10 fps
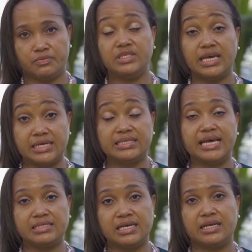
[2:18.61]
Yes,
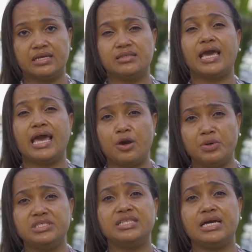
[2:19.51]
I said it. The
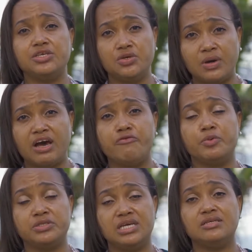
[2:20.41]
equity that you have
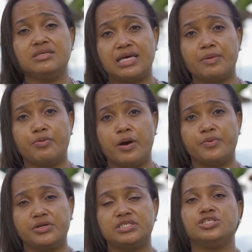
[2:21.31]
put into that
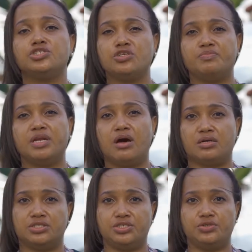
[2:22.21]
property should
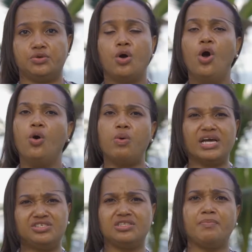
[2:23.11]
belong to you.
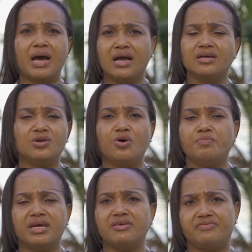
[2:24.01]
Why should the bank alone
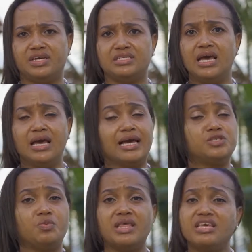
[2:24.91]
benefit?
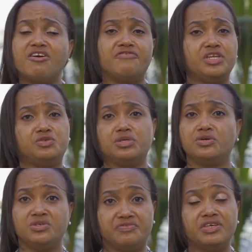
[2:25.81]
Because when they are finished with
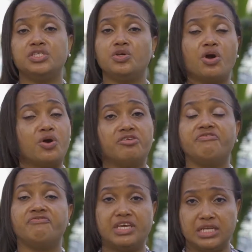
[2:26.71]
those fees, you're going to
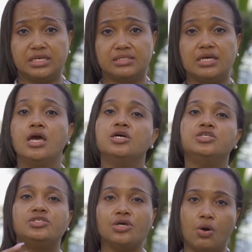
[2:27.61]
feel it.
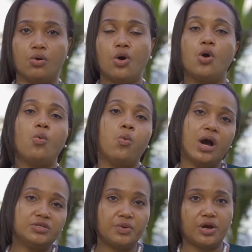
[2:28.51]
So
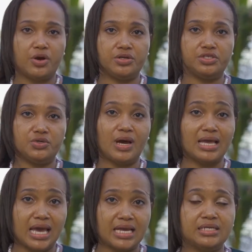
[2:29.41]
what we're going to do
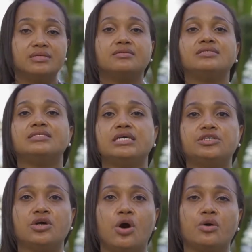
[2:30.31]
again,
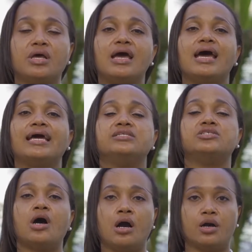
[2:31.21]
sit down and
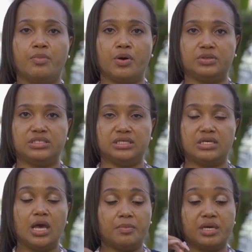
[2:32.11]
talk about it,
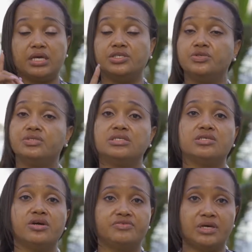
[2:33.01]
because you
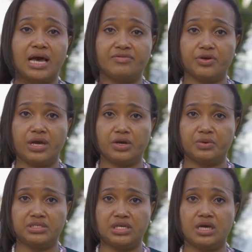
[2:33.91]
deserve to have your
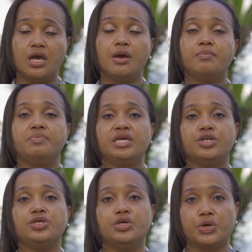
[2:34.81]
equity
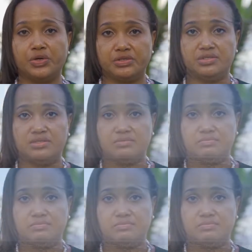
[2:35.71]
being yours.